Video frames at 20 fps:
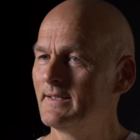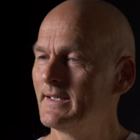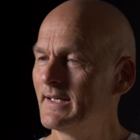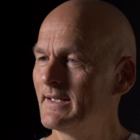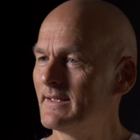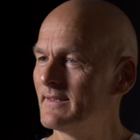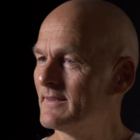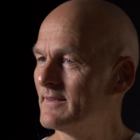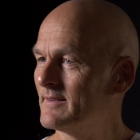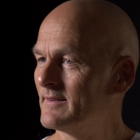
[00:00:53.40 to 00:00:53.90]
the
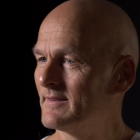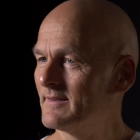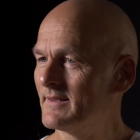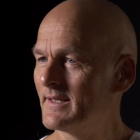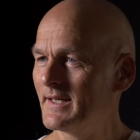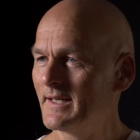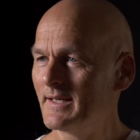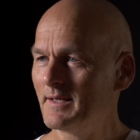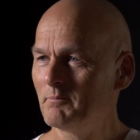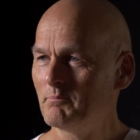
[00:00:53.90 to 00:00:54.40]
end,
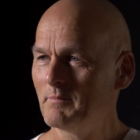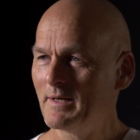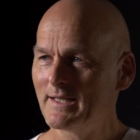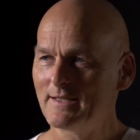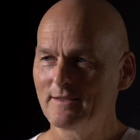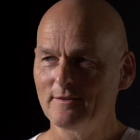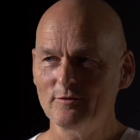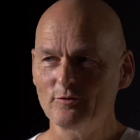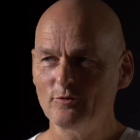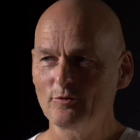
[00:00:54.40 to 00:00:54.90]
they
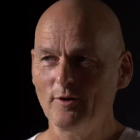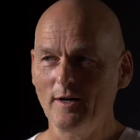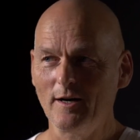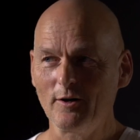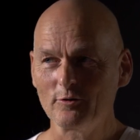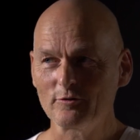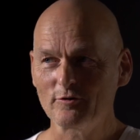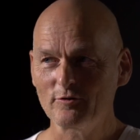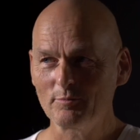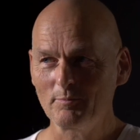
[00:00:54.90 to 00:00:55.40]
managed to
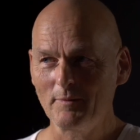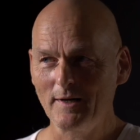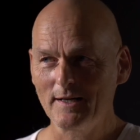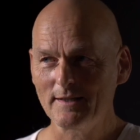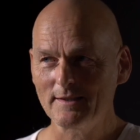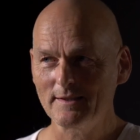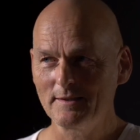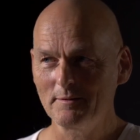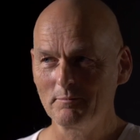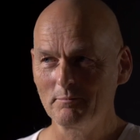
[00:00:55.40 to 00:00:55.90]

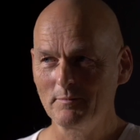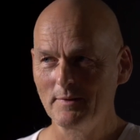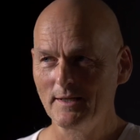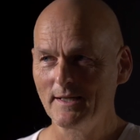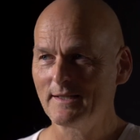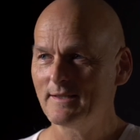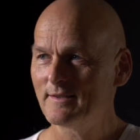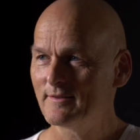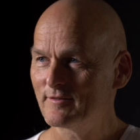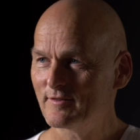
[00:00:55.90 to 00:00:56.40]
outsmart him
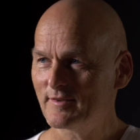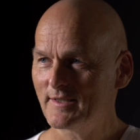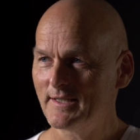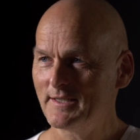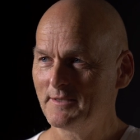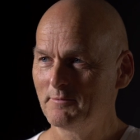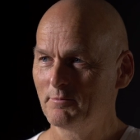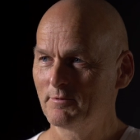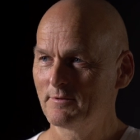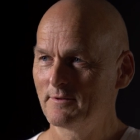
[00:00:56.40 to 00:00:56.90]
and
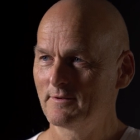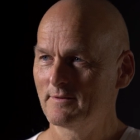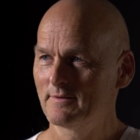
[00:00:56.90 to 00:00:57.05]
escape.